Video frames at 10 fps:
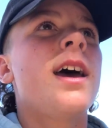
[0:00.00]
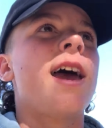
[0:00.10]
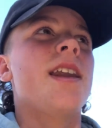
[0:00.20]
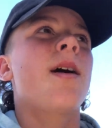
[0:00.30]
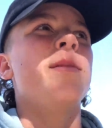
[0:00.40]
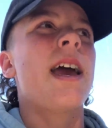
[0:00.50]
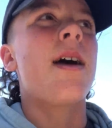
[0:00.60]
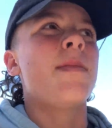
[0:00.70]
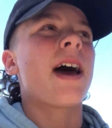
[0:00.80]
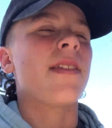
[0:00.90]
And um, yeah,
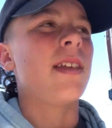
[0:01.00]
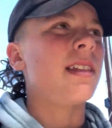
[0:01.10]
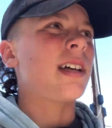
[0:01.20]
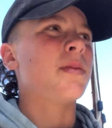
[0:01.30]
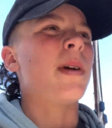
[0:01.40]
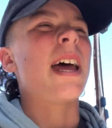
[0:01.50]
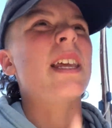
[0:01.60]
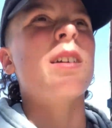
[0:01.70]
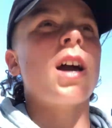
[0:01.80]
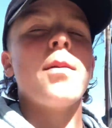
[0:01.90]
about that's about
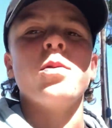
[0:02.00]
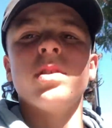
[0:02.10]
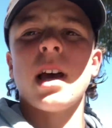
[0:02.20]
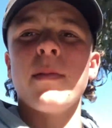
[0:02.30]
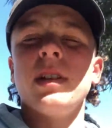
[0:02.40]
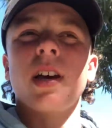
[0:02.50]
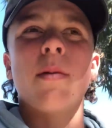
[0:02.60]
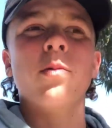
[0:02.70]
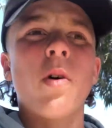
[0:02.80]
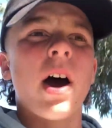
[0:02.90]
it. A couple salmon,
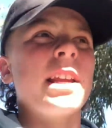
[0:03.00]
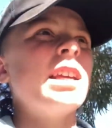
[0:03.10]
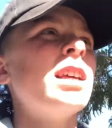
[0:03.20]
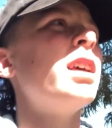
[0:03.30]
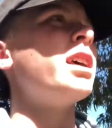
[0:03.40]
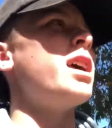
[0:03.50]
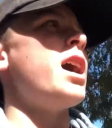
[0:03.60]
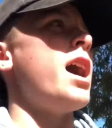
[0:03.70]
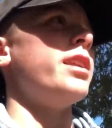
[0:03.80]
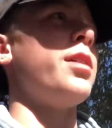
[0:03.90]
couple whiting.
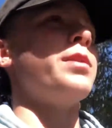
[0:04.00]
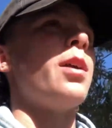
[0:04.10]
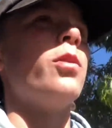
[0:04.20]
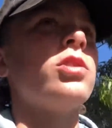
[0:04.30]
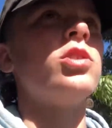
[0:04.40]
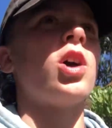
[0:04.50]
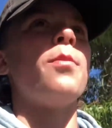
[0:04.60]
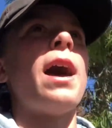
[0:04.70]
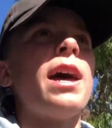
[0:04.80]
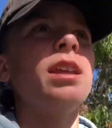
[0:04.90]
And um, yeah, it wasn't too
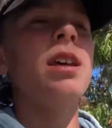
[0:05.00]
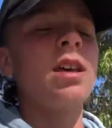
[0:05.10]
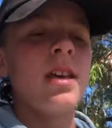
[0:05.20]
bad.